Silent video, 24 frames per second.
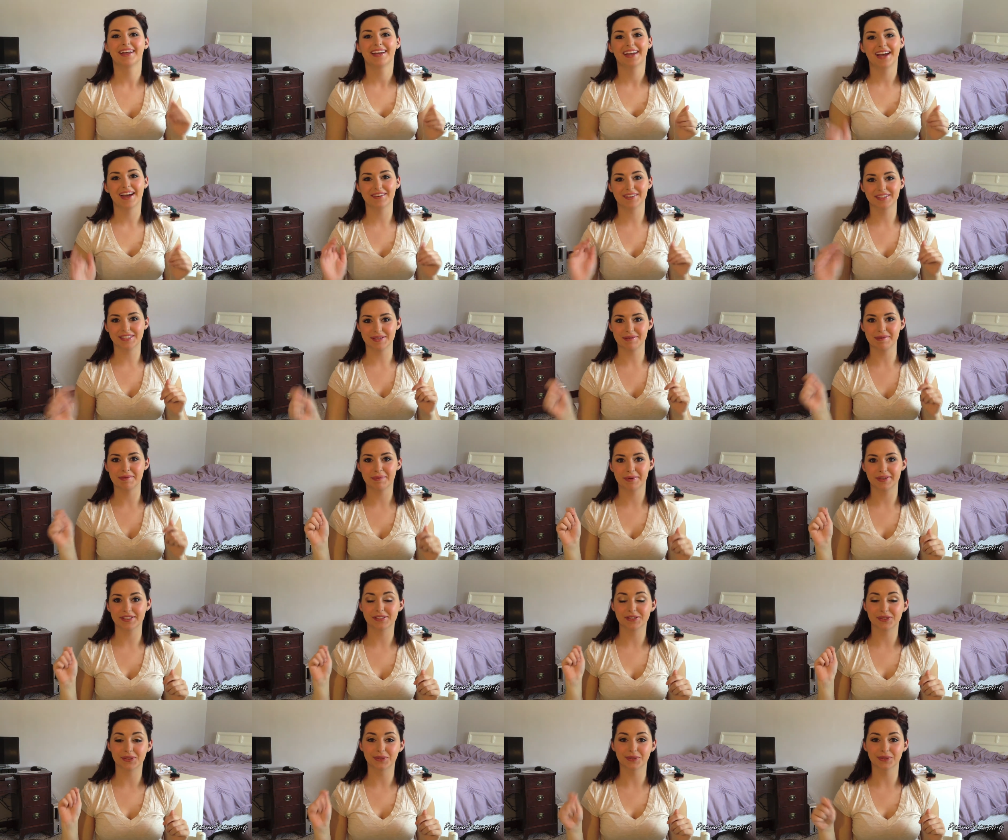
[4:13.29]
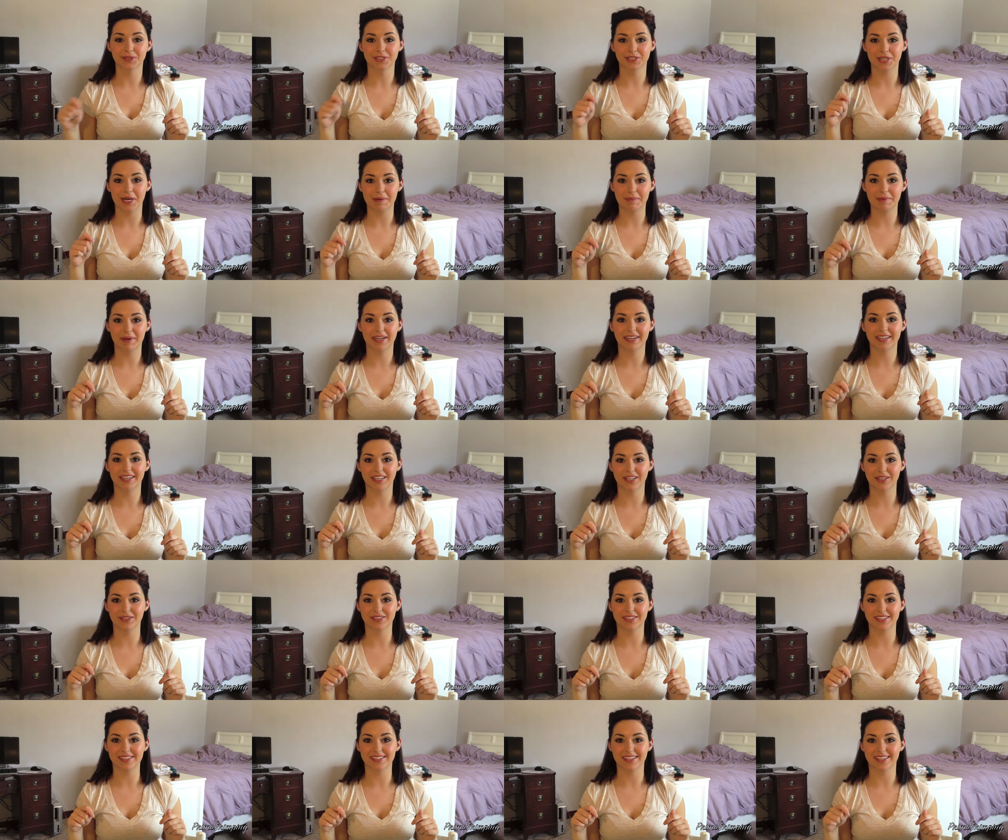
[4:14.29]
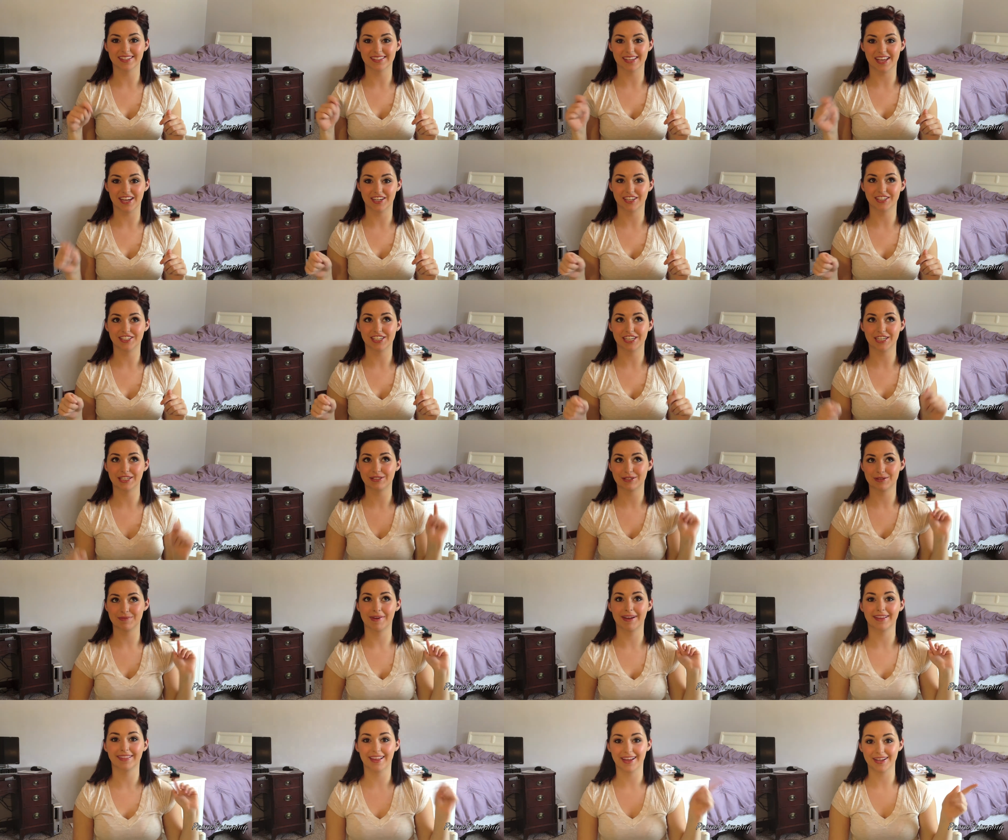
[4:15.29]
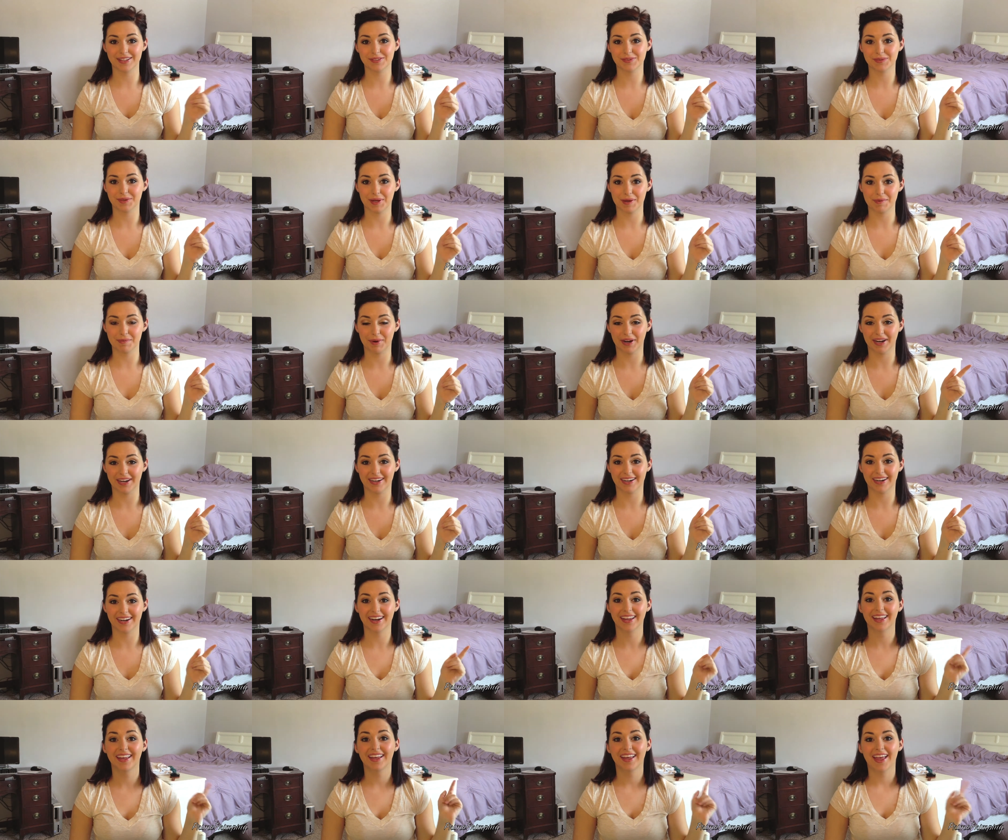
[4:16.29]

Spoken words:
every time I press the Cool Shot button, it uses less energy, so my lights will get brighter.